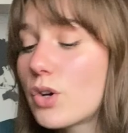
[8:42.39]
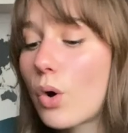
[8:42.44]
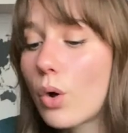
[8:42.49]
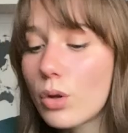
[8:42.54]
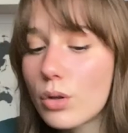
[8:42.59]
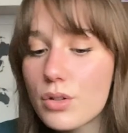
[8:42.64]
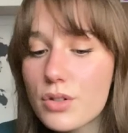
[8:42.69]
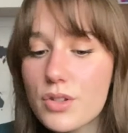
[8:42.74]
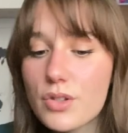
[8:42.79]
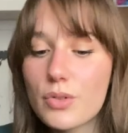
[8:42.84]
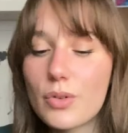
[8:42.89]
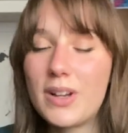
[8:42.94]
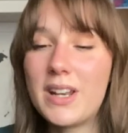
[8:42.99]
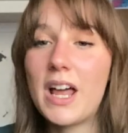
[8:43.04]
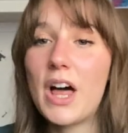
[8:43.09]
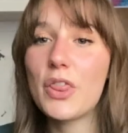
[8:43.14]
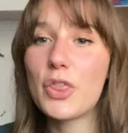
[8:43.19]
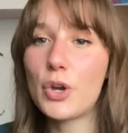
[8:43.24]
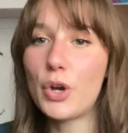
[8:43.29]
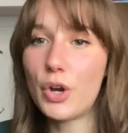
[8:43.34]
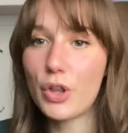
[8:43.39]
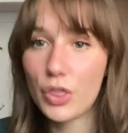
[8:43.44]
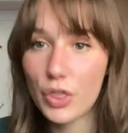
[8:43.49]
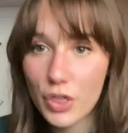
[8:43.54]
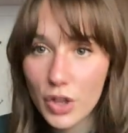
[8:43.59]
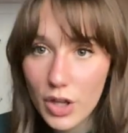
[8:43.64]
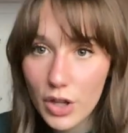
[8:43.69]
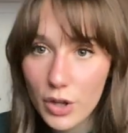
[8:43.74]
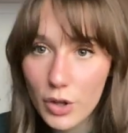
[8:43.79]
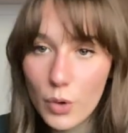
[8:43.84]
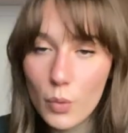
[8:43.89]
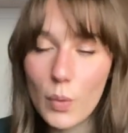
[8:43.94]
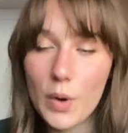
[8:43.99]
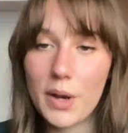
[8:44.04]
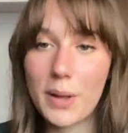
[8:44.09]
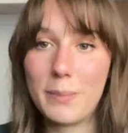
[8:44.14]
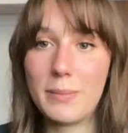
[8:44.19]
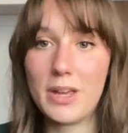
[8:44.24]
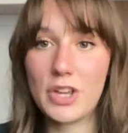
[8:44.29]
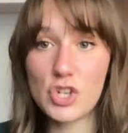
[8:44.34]
Also, another thing you want
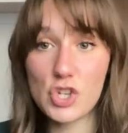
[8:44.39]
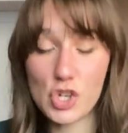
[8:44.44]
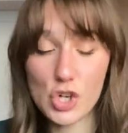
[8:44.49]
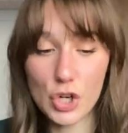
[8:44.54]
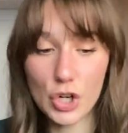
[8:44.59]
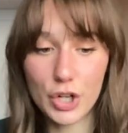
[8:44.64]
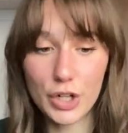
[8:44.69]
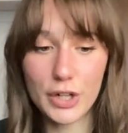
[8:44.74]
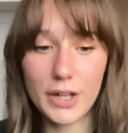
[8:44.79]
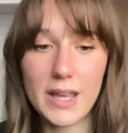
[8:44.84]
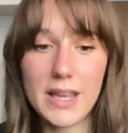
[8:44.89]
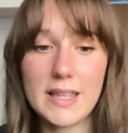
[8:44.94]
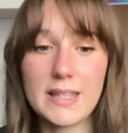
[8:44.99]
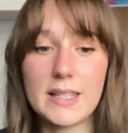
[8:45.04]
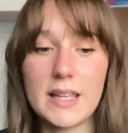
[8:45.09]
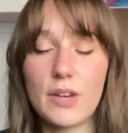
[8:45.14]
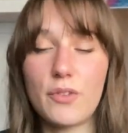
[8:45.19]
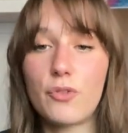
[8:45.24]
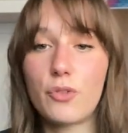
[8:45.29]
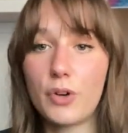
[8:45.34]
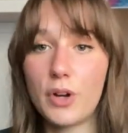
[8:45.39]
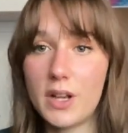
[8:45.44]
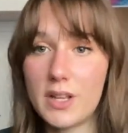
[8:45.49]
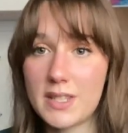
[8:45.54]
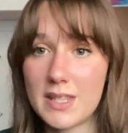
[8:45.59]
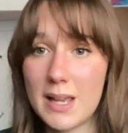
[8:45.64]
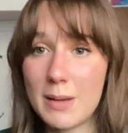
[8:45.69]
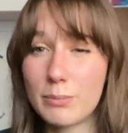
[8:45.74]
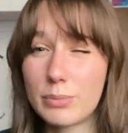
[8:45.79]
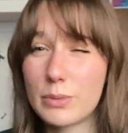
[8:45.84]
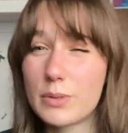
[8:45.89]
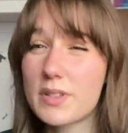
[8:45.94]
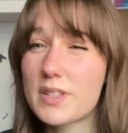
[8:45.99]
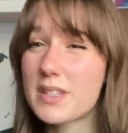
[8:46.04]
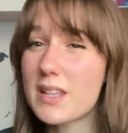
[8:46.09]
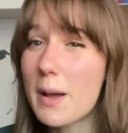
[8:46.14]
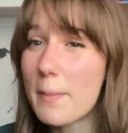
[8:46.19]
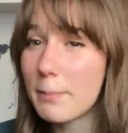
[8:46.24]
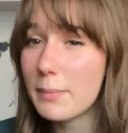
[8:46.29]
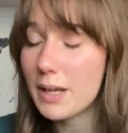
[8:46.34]
to make sure is that, for example,
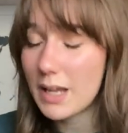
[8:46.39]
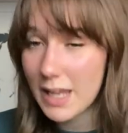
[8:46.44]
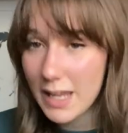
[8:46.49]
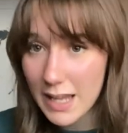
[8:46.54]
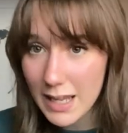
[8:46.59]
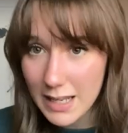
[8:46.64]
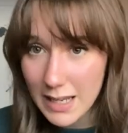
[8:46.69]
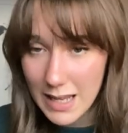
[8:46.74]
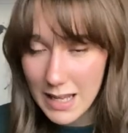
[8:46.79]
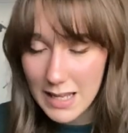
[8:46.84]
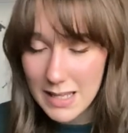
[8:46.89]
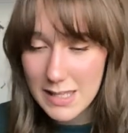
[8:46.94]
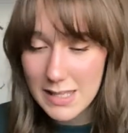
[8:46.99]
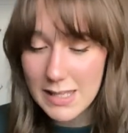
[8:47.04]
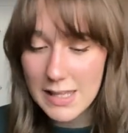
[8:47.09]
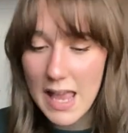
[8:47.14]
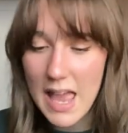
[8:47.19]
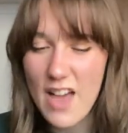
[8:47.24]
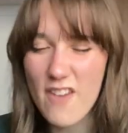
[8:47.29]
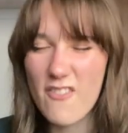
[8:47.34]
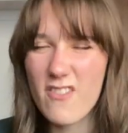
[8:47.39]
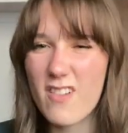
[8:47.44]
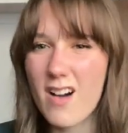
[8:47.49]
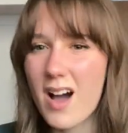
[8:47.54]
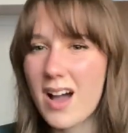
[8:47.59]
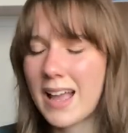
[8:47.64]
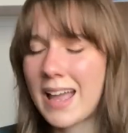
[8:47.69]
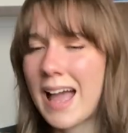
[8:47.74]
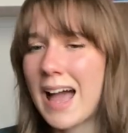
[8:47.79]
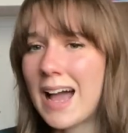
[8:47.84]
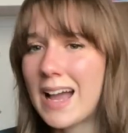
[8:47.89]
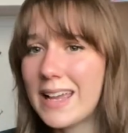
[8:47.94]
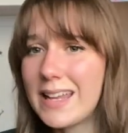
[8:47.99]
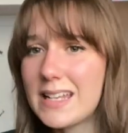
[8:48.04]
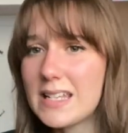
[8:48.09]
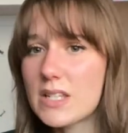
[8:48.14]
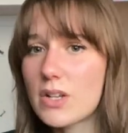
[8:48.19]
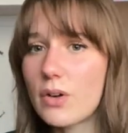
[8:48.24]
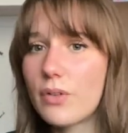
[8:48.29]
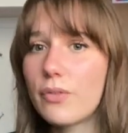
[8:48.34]
some bikinis have a
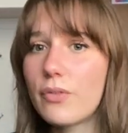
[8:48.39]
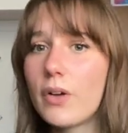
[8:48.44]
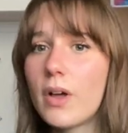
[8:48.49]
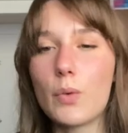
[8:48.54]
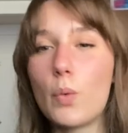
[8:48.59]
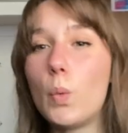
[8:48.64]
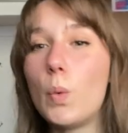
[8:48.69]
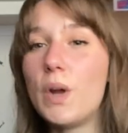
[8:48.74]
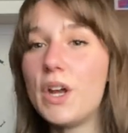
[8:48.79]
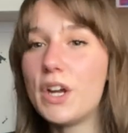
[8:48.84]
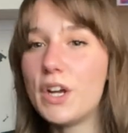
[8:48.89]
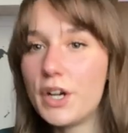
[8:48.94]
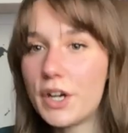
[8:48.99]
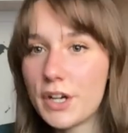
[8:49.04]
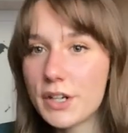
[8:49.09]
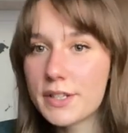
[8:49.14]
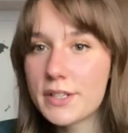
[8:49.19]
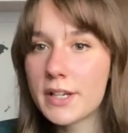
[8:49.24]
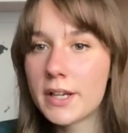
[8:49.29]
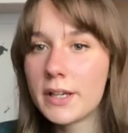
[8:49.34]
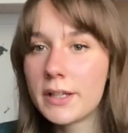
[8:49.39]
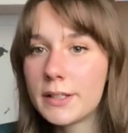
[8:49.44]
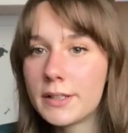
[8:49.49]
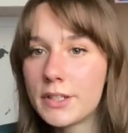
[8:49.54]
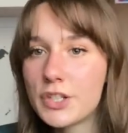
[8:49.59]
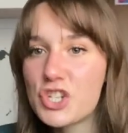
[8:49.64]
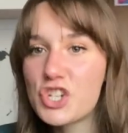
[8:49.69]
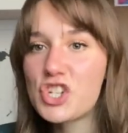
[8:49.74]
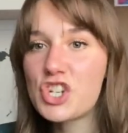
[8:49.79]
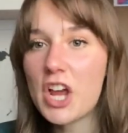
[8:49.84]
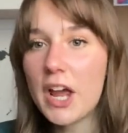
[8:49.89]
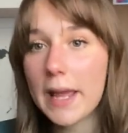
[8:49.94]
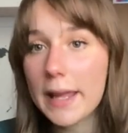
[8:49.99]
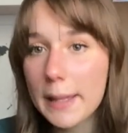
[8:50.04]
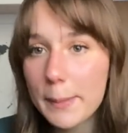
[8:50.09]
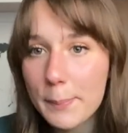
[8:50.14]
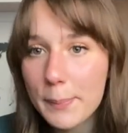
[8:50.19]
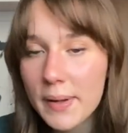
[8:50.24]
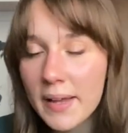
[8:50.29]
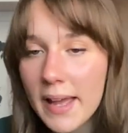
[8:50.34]
kind of weird
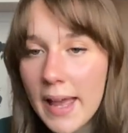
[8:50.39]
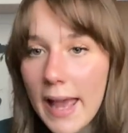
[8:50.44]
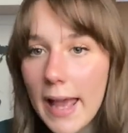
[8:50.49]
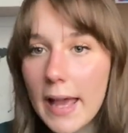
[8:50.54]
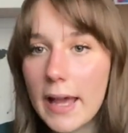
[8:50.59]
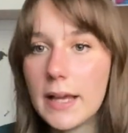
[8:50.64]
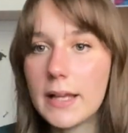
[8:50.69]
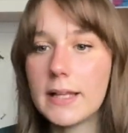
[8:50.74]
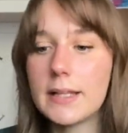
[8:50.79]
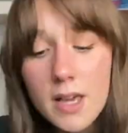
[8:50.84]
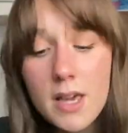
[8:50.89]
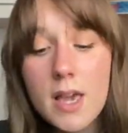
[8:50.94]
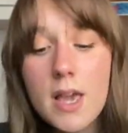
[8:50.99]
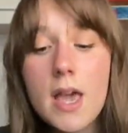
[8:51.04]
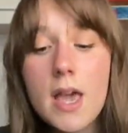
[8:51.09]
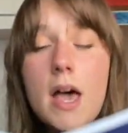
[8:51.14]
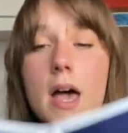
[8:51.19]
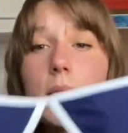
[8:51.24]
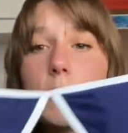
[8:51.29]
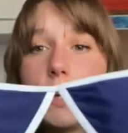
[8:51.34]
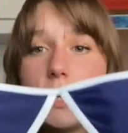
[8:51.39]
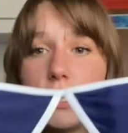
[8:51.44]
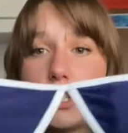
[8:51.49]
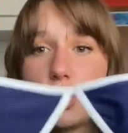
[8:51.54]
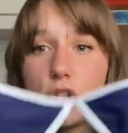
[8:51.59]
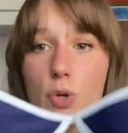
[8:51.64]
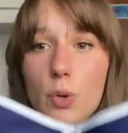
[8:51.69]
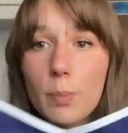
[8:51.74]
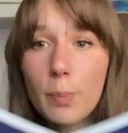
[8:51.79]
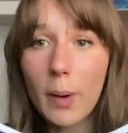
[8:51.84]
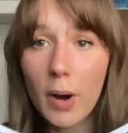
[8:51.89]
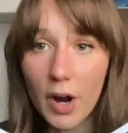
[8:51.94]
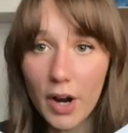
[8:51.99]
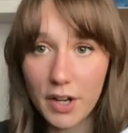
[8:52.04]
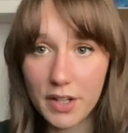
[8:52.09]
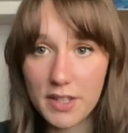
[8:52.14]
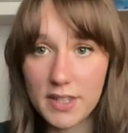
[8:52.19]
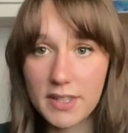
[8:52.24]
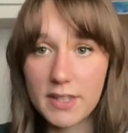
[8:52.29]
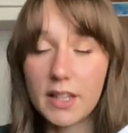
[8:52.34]
shape, and the two
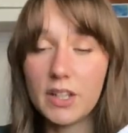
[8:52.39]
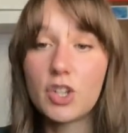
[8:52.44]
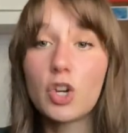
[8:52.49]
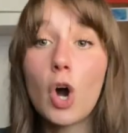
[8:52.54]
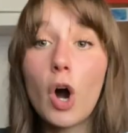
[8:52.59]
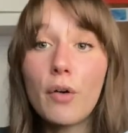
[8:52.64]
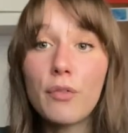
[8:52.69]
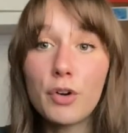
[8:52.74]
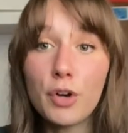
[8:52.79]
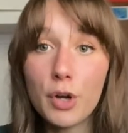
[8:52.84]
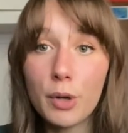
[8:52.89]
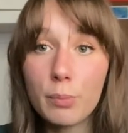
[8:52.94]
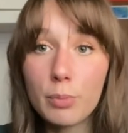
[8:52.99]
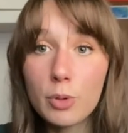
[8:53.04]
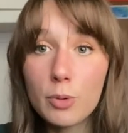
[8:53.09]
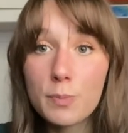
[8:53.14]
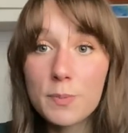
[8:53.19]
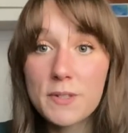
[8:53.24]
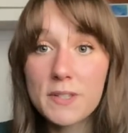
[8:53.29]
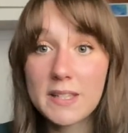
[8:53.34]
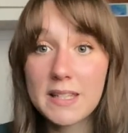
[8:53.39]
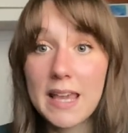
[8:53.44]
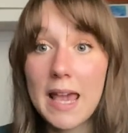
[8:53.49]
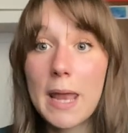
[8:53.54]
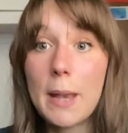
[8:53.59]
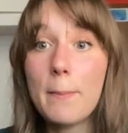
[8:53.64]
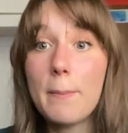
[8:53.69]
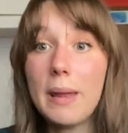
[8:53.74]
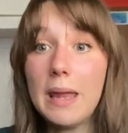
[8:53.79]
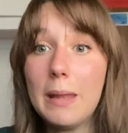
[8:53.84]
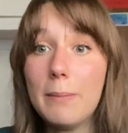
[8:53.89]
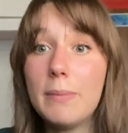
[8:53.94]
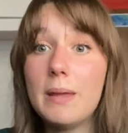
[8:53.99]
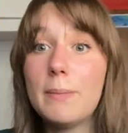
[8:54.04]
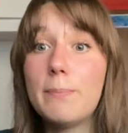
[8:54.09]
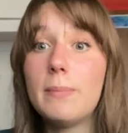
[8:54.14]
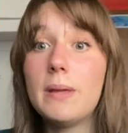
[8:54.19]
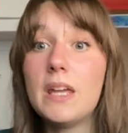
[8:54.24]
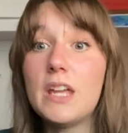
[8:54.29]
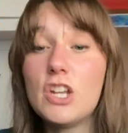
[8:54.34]
parts that cover the boobs can maybe
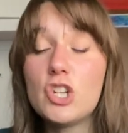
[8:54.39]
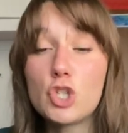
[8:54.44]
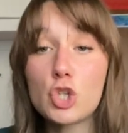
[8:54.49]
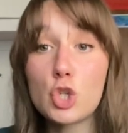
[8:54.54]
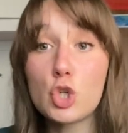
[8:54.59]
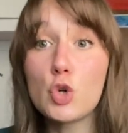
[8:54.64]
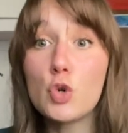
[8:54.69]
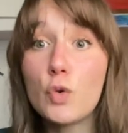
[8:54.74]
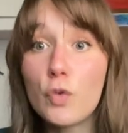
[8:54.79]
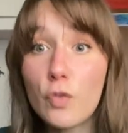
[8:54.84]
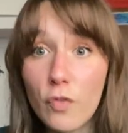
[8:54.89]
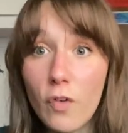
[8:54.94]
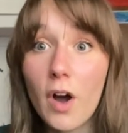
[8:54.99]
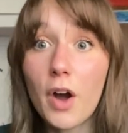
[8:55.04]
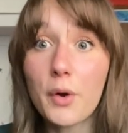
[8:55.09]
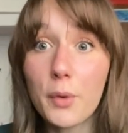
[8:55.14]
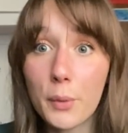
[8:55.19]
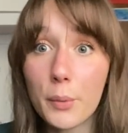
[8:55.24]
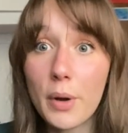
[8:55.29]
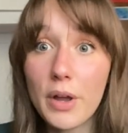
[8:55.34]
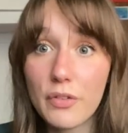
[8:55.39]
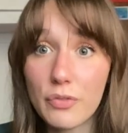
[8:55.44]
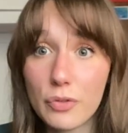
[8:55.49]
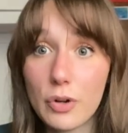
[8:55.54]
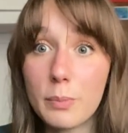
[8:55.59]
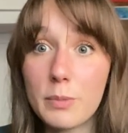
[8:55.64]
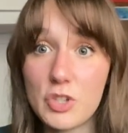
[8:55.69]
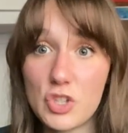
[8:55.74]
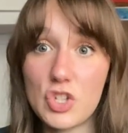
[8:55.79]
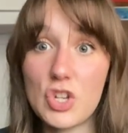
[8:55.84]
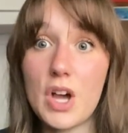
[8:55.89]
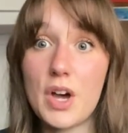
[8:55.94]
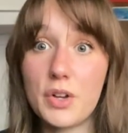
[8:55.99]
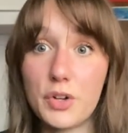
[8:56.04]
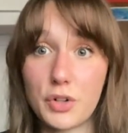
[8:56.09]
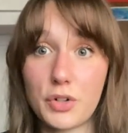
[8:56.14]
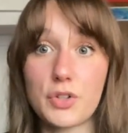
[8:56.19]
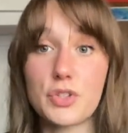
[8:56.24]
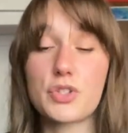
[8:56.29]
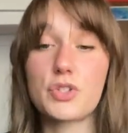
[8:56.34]
be too far away from each
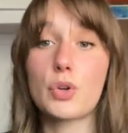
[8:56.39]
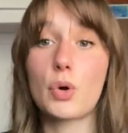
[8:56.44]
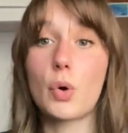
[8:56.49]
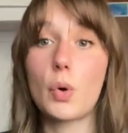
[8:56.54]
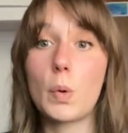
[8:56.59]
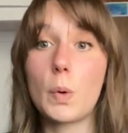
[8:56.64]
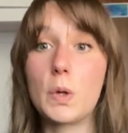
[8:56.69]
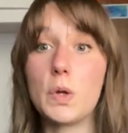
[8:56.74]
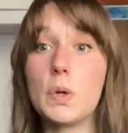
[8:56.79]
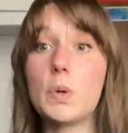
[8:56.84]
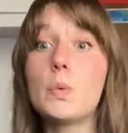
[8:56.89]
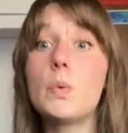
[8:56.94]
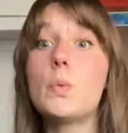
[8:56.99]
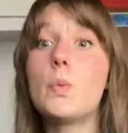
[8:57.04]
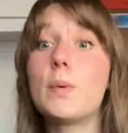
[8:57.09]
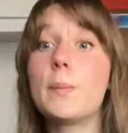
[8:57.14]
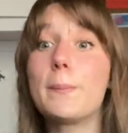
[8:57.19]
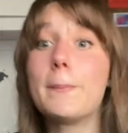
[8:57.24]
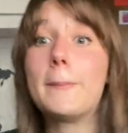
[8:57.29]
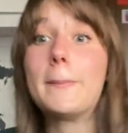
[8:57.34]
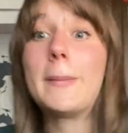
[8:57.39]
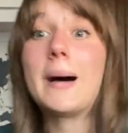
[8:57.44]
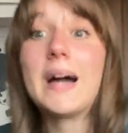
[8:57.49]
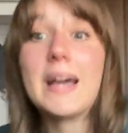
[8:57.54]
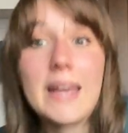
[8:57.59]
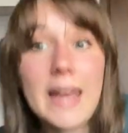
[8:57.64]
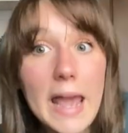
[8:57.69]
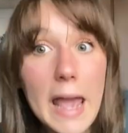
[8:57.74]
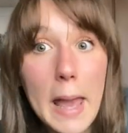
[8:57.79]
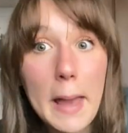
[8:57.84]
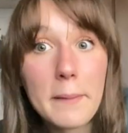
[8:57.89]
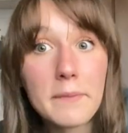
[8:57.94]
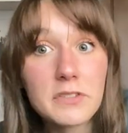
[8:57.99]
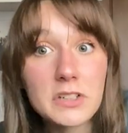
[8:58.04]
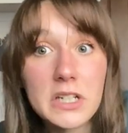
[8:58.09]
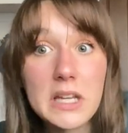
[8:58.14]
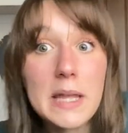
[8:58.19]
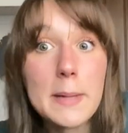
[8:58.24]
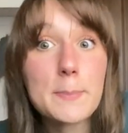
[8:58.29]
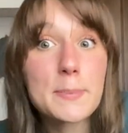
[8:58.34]
other, so you might have a
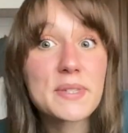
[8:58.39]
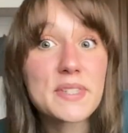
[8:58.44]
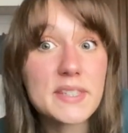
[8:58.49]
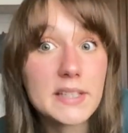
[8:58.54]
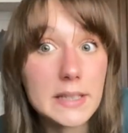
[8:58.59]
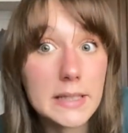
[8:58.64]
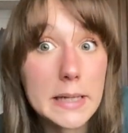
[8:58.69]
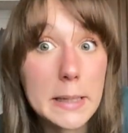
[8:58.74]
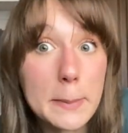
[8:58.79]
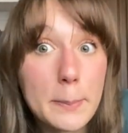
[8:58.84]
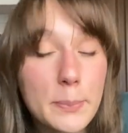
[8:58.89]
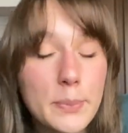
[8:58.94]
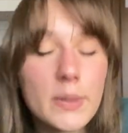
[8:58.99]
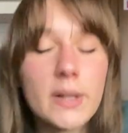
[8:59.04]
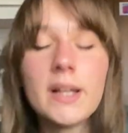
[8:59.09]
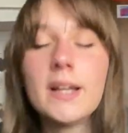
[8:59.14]
nip slip.